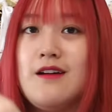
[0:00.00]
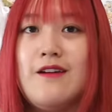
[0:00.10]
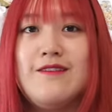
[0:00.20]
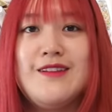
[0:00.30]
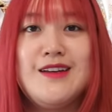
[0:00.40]

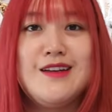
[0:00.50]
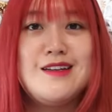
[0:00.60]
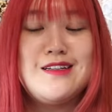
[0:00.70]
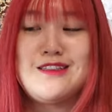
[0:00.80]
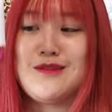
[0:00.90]
Oh,
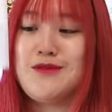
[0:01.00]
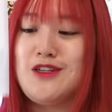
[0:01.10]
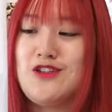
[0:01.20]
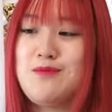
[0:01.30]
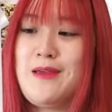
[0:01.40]
some
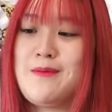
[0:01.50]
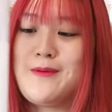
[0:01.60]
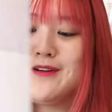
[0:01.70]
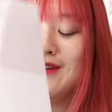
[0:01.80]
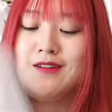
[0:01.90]
tissue
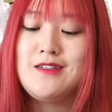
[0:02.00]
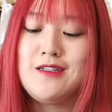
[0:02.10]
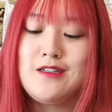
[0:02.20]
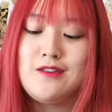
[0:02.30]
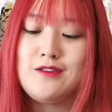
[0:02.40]
paper.
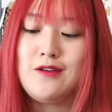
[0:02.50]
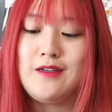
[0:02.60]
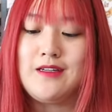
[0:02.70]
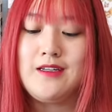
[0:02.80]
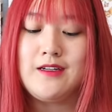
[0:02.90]
So
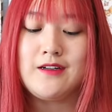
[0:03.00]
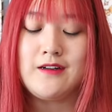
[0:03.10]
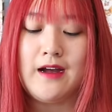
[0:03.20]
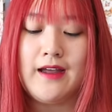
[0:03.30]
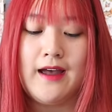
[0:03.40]
in
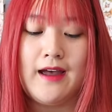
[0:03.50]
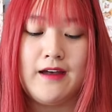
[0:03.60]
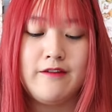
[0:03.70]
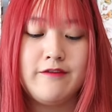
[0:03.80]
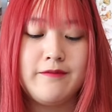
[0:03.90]
here I
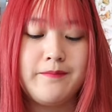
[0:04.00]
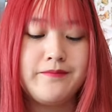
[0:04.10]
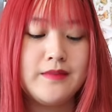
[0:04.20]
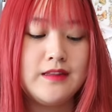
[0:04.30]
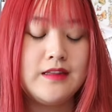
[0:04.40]
have
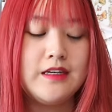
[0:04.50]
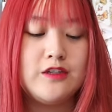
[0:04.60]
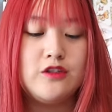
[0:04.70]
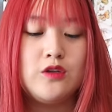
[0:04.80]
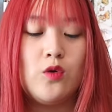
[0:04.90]
the
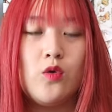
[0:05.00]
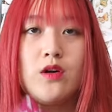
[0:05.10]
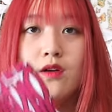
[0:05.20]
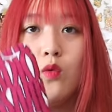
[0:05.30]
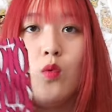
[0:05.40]

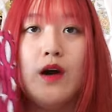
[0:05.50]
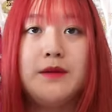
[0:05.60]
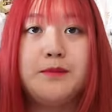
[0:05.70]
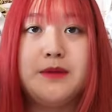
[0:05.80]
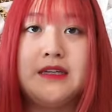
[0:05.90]
Dior
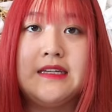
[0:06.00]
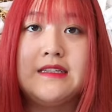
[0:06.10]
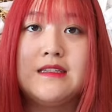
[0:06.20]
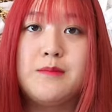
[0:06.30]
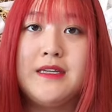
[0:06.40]
one piece
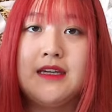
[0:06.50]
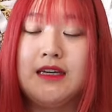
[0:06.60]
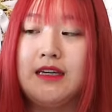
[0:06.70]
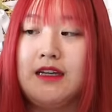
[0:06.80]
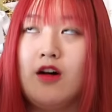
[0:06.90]

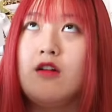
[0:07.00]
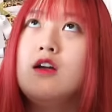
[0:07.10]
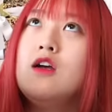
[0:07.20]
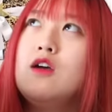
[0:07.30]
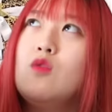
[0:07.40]
bikini or
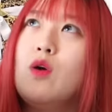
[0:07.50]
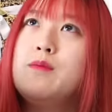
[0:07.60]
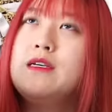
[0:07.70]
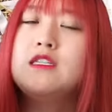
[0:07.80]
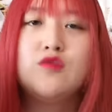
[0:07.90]
one
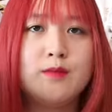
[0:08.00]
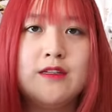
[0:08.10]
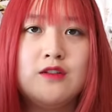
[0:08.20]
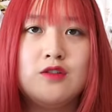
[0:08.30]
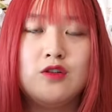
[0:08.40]
piece swimming
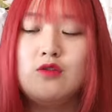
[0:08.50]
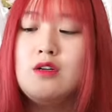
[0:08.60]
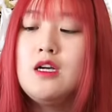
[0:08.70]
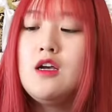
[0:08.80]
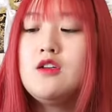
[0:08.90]
suit.
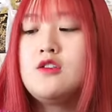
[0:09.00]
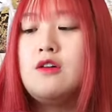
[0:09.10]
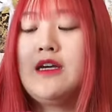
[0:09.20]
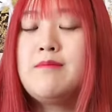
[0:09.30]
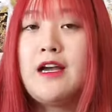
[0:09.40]
So
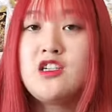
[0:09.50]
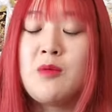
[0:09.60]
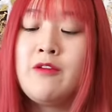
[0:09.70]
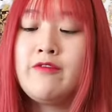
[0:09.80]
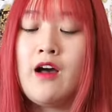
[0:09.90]
in my
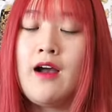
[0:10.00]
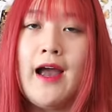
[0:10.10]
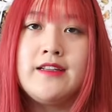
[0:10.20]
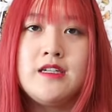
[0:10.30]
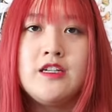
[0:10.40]
shopping vlog,
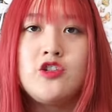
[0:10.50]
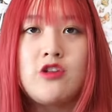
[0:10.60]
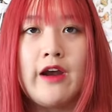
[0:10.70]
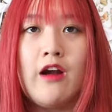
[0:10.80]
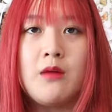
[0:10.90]
I didn't
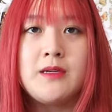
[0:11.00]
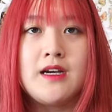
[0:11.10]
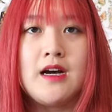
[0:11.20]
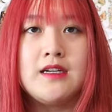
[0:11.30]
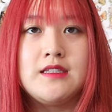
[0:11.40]
try it on
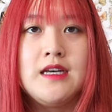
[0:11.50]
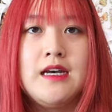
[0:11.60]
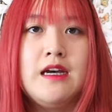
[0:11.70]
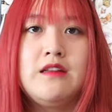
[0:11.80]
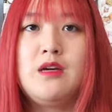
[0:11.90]
because
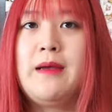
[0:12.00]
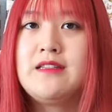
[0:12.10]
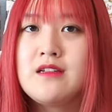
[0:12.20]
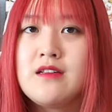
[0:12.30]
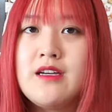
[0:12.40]
they're
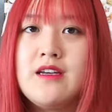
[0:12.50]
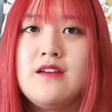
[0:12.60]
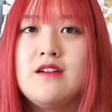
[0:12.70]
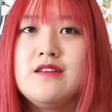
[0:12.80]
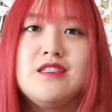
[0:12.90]
basically
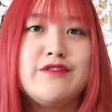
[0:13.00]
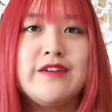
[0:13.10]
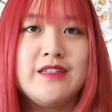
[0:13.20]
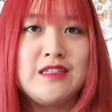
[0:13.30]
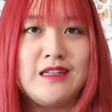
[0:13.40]

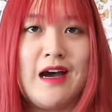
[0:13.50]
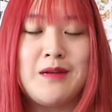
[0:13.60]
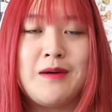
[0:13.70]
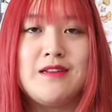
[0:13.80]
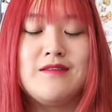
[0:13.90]
different design
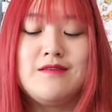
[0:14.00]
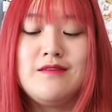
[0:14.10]
but